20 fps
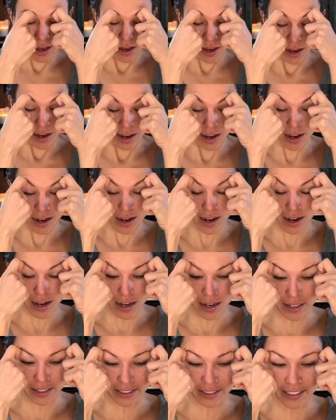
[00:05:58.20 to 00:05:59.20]

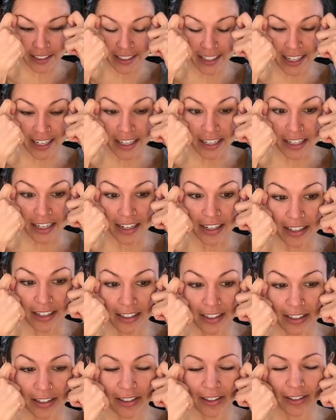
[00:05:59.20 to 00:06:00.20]
Ah, good.
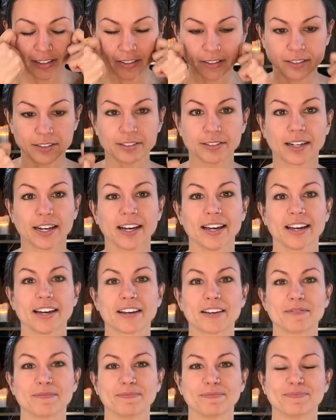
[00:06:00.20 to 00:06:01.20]

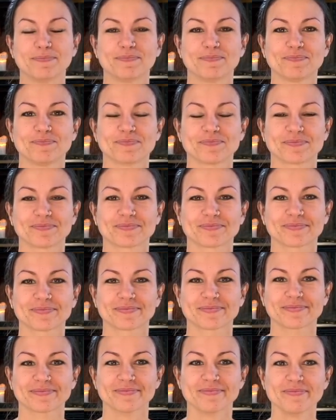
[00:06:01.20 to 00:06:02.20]
Okay.
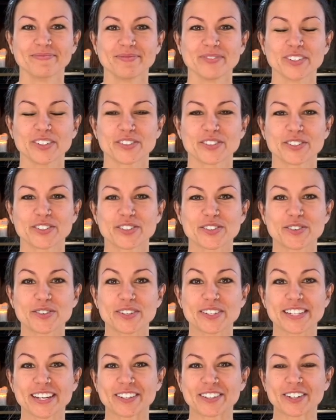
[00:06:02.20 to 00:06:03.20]
So just
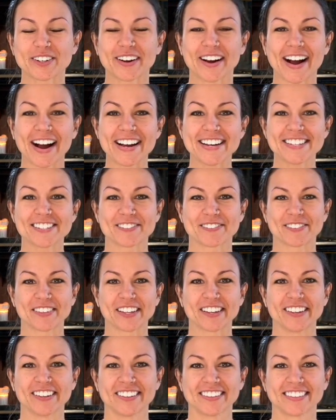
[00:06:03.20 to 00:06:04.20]
notice how your eyes feel.